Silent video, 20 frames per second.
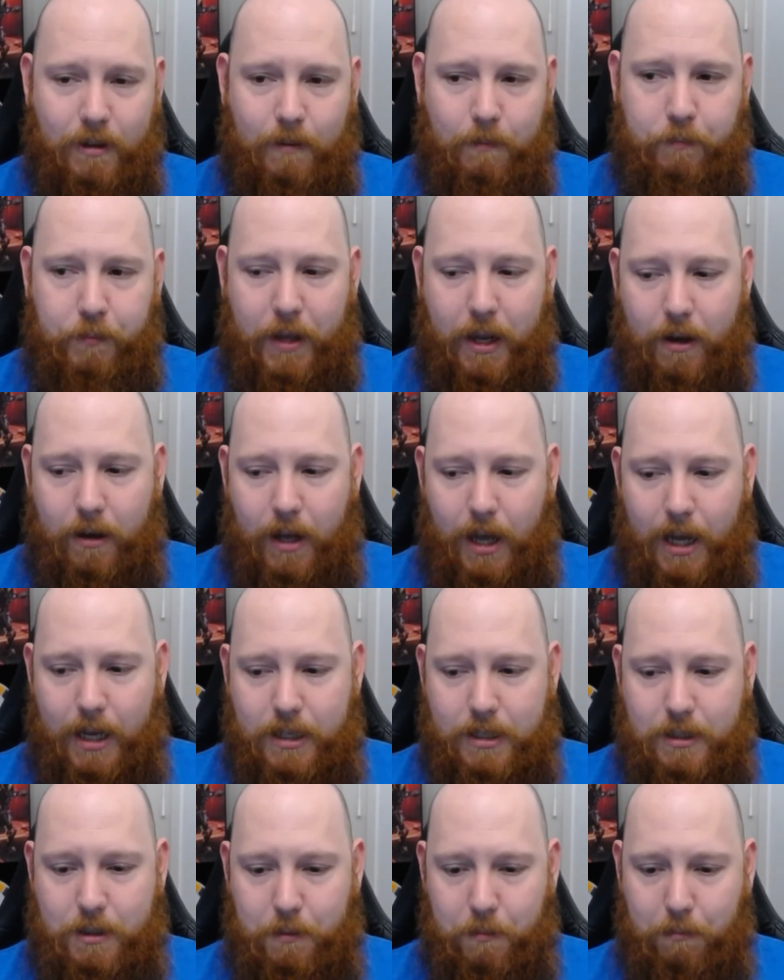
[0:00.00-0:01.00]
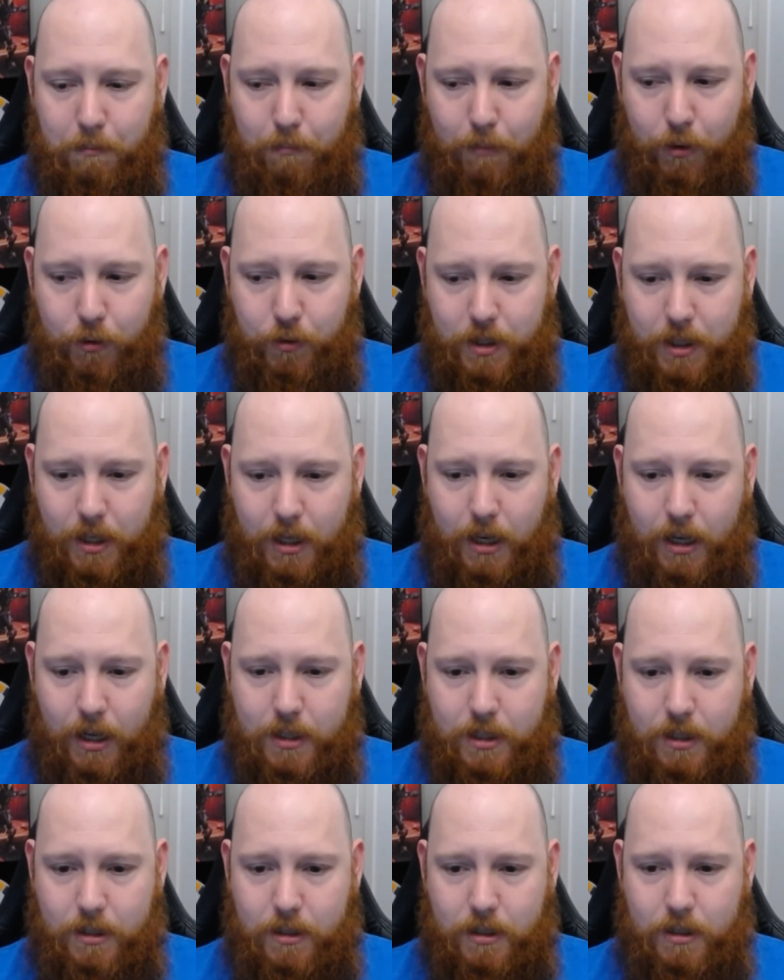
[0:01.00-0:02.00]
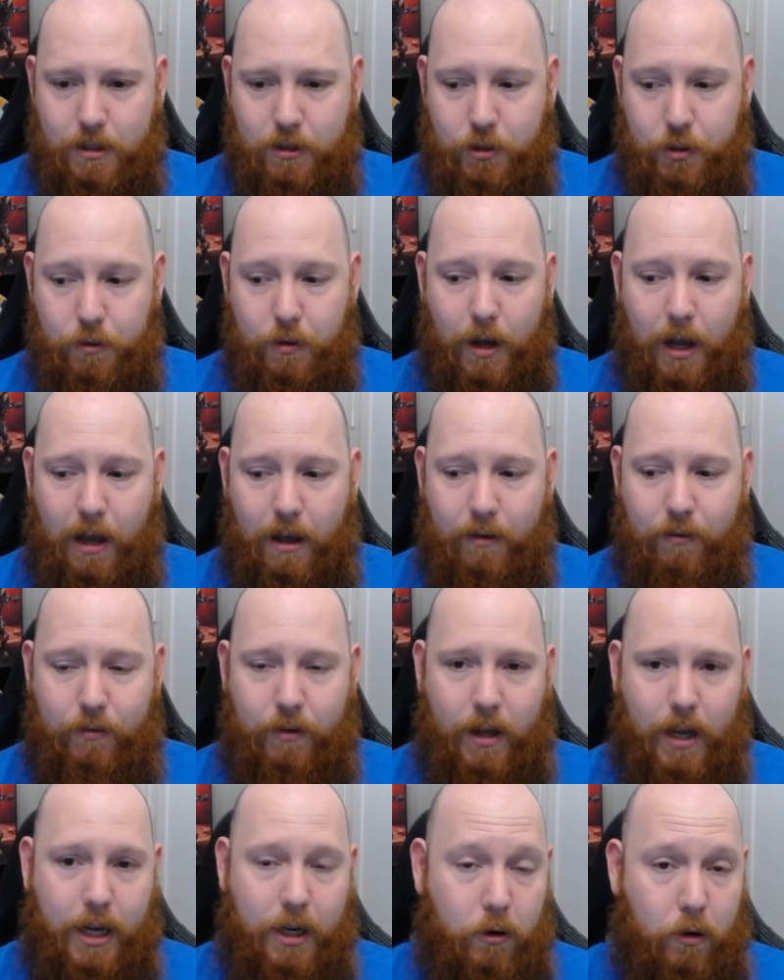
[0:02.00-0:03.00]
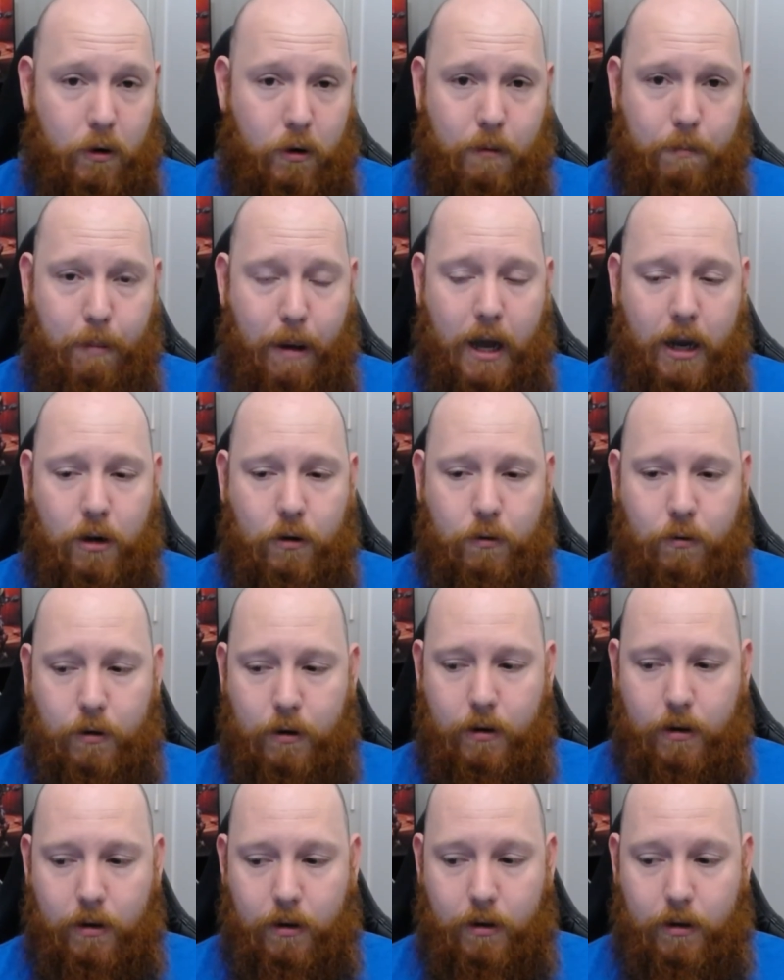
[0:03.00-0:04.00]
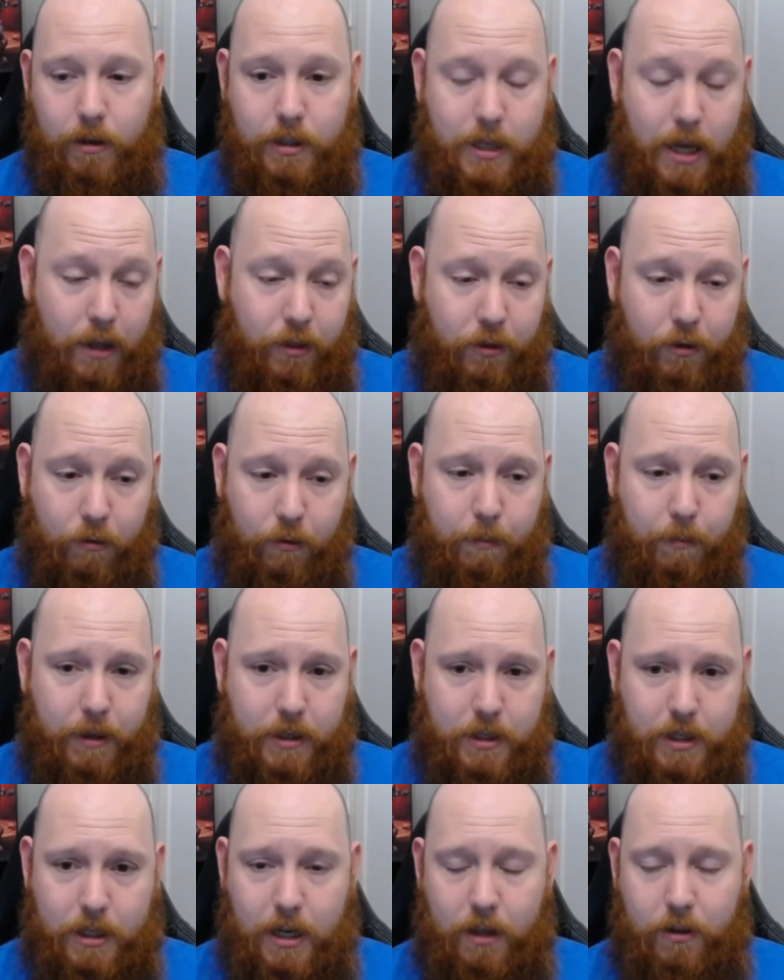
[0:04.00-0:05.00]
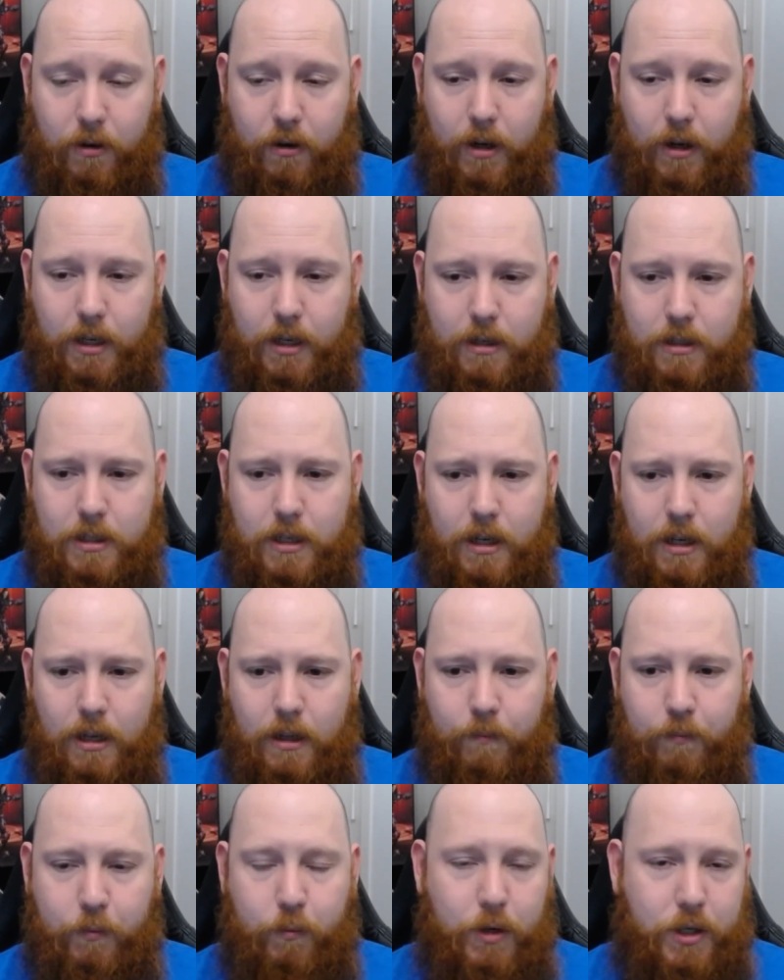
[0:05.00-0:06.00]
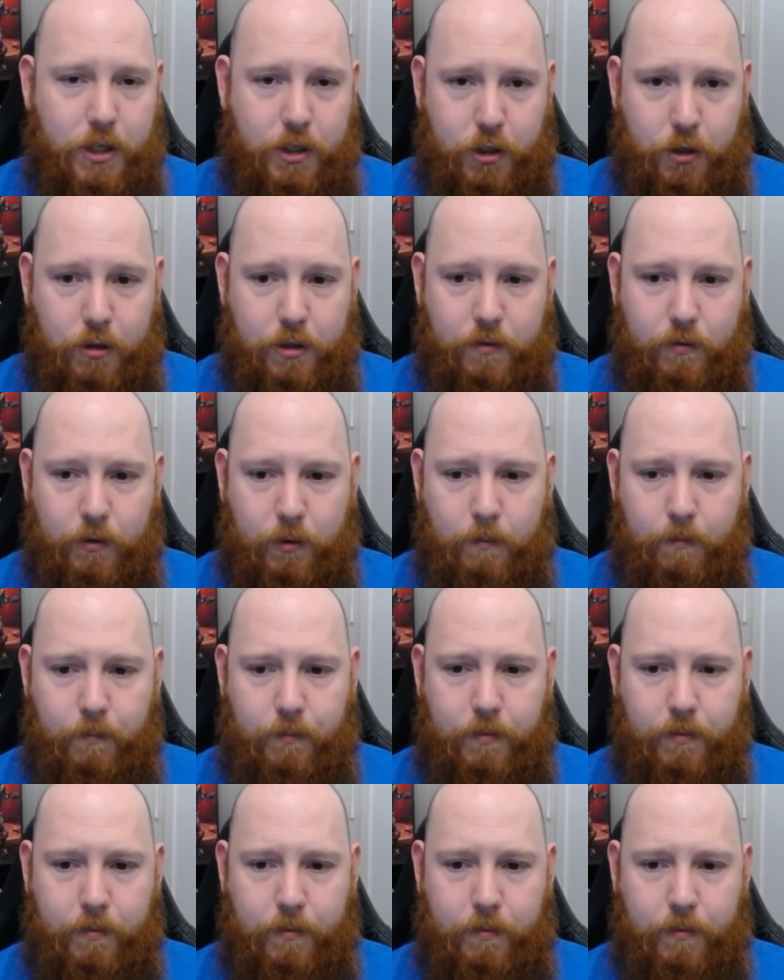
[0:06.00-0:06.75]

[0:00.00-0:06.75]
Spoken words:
Now, as most classes do have a knockback or a death grip, as a Death Knight does, which is useful.